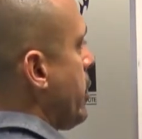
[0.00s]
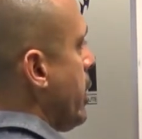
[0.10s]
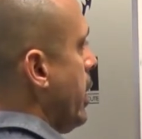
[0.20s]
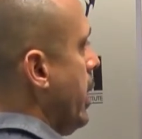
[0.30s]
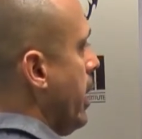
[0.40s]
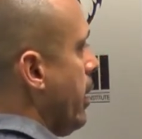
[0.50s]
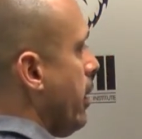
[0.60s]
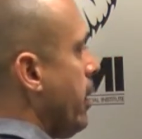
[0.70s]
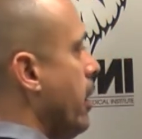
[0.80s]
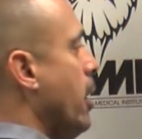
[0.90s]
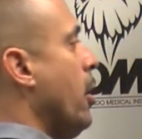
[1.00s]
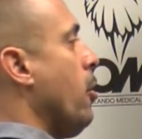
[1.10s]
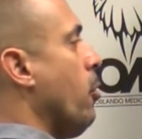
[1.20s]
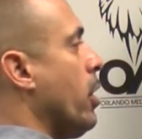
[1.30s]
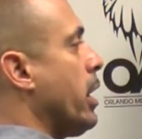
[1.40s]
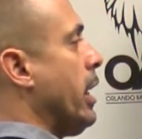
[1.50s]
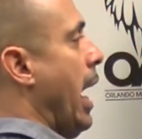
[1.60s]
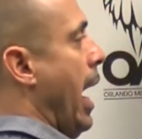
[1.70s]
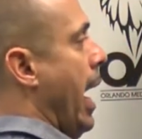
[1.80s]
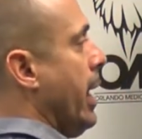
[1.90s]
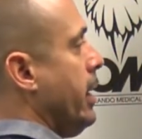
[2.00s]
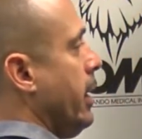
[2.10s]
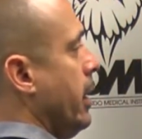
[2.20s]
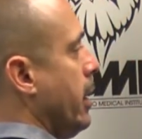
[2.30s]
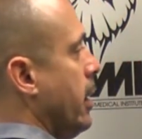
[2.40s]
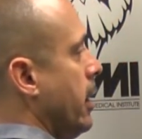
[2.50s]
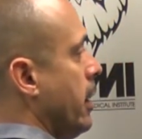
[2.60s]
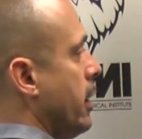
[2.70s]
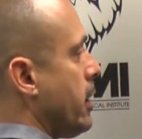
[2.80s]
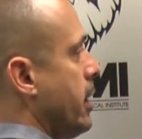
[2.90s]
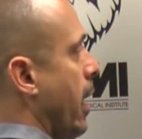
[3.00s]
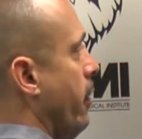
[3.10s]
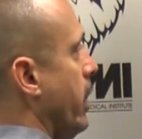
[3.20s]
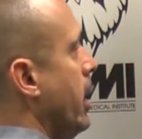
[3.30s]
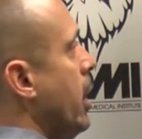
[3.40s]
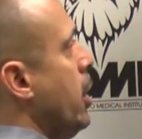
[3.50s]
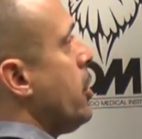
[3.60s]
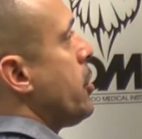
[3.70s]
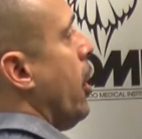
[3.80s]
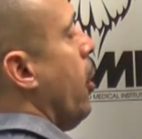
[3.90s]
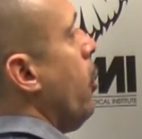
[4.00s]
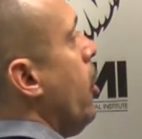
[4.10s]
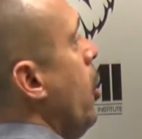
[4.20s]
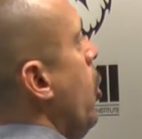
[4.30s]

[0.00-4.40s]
to here, we're going to add 7. So